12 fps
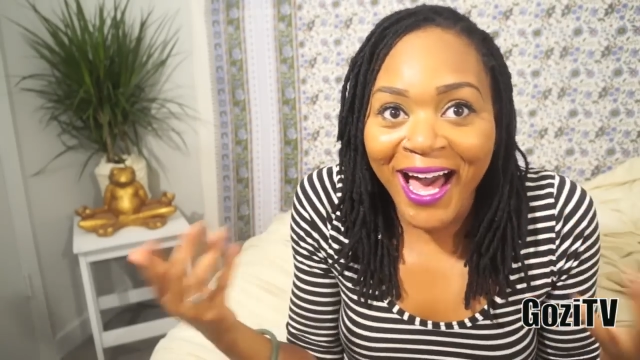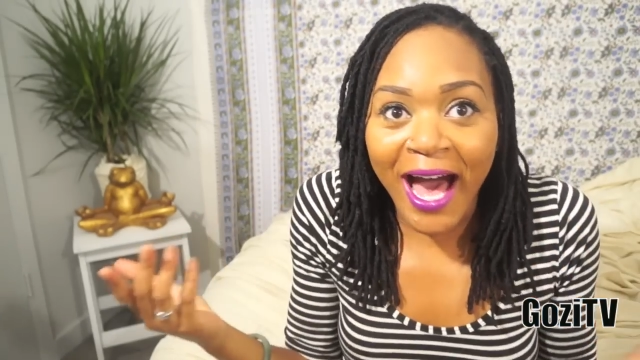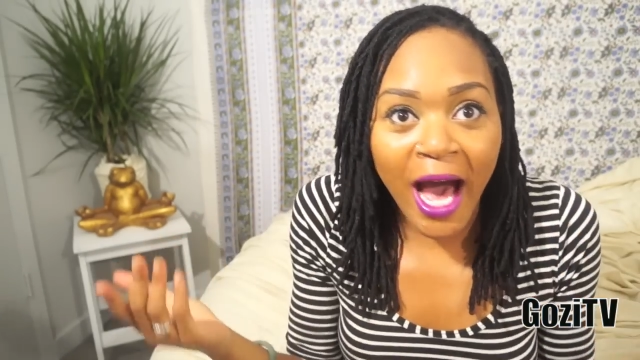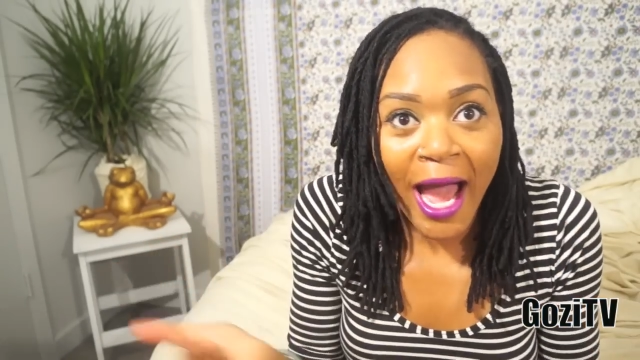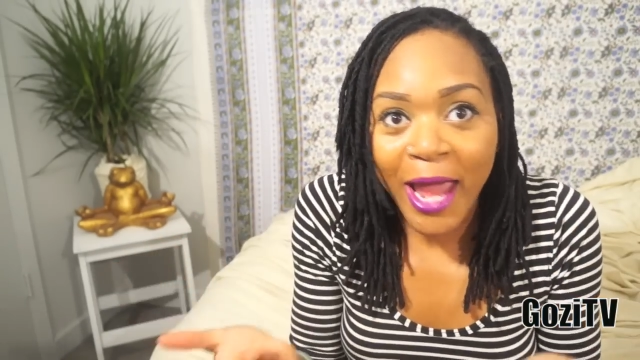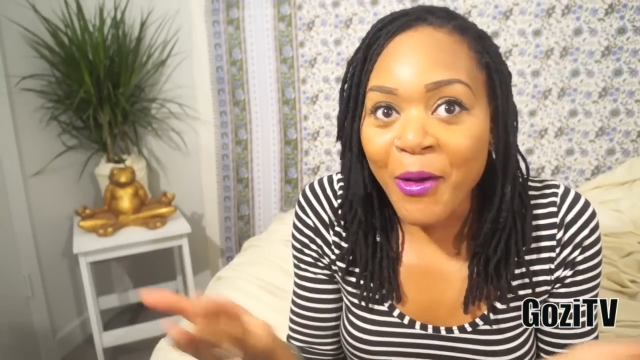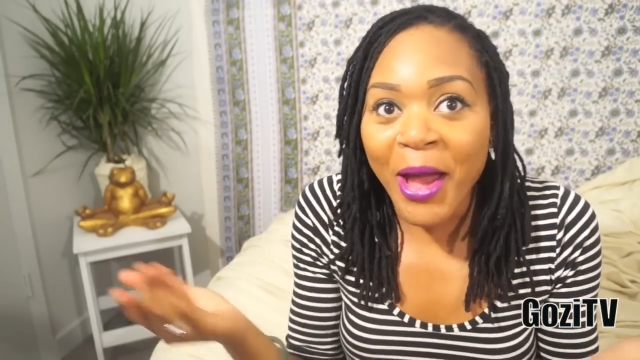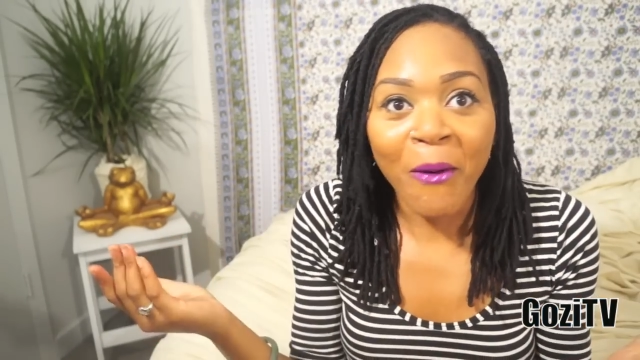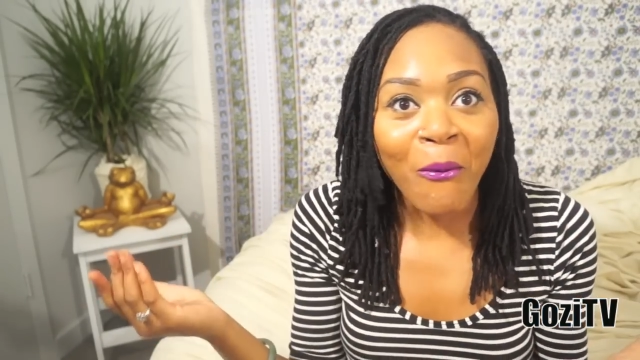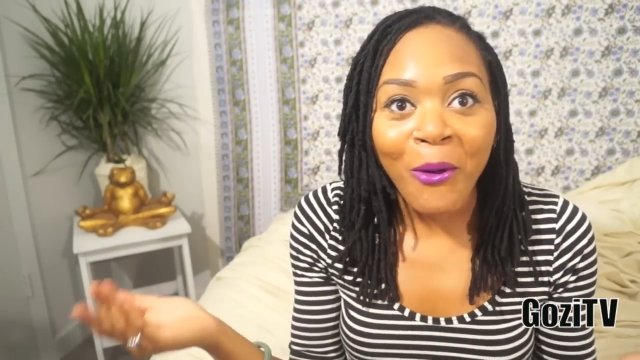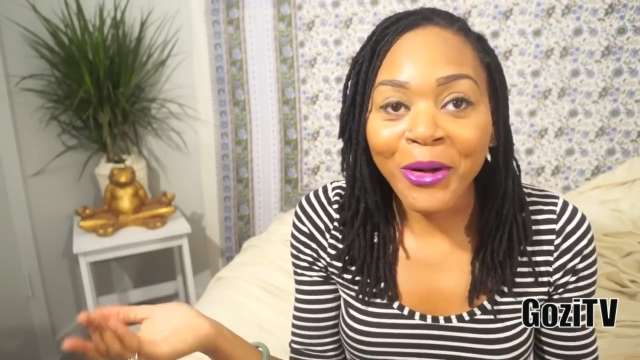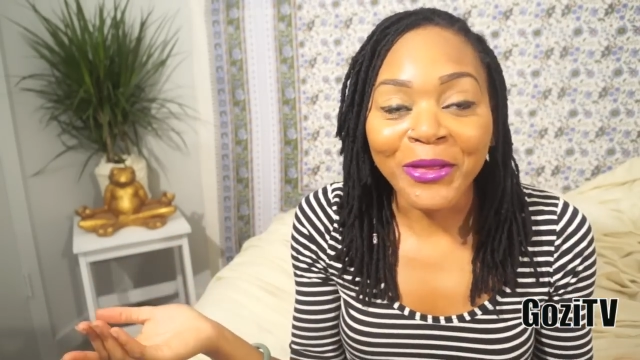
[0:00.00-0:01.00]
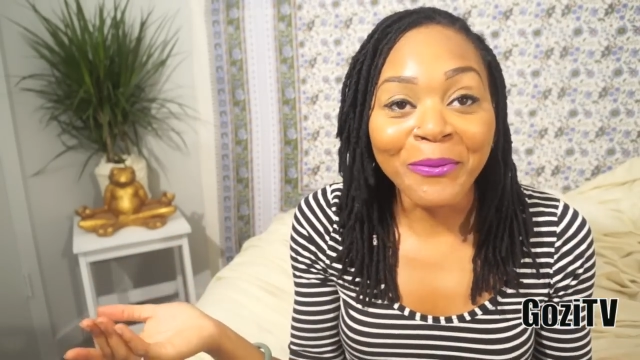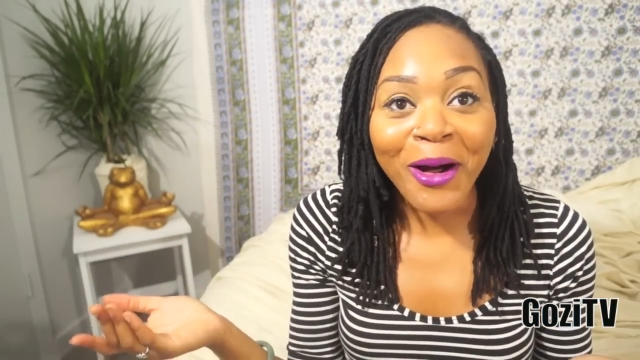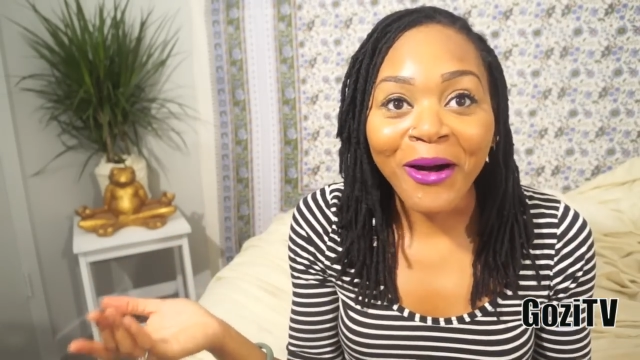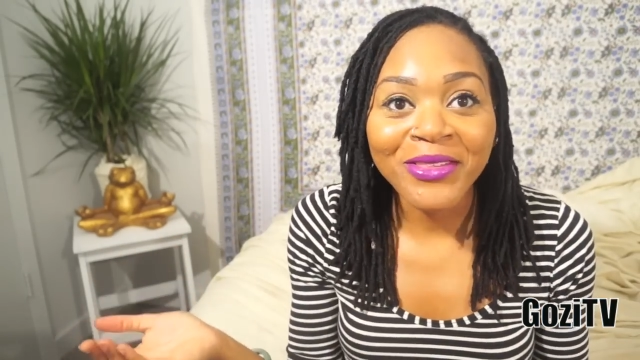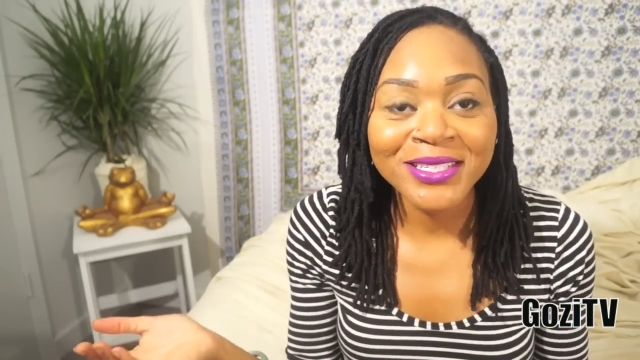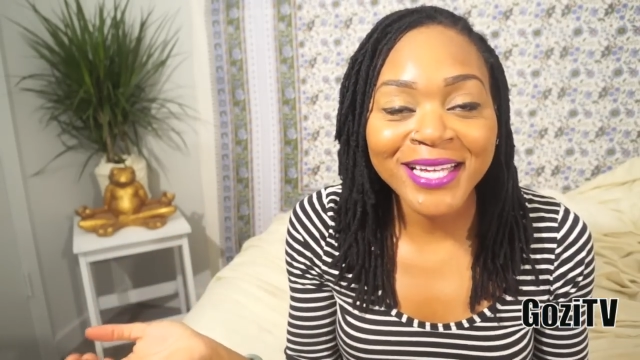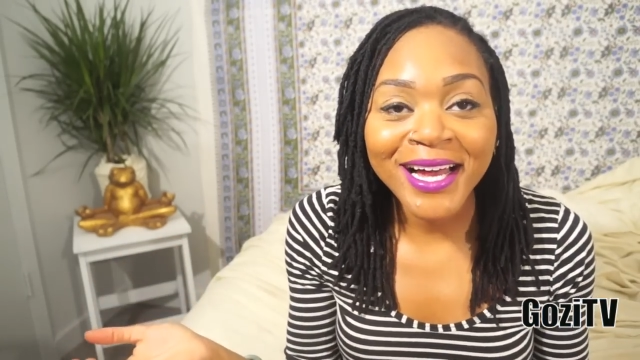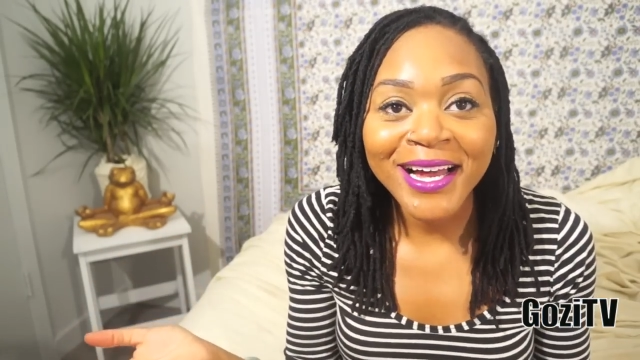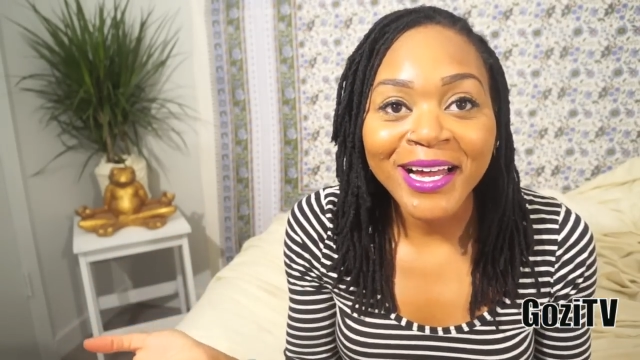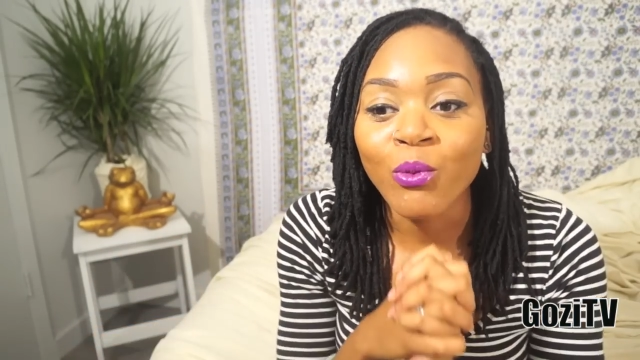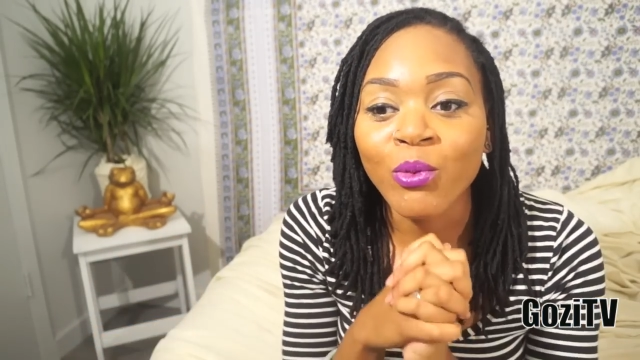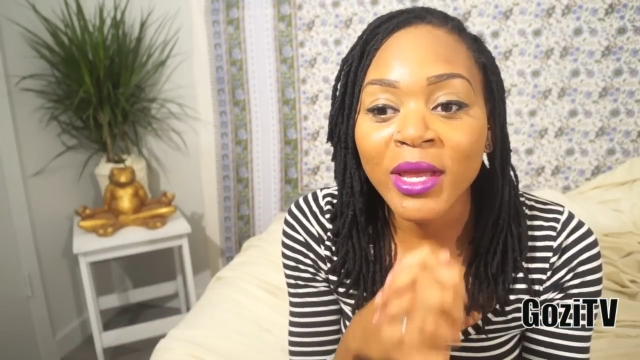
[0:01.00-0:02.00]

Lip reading: I wore them all the time.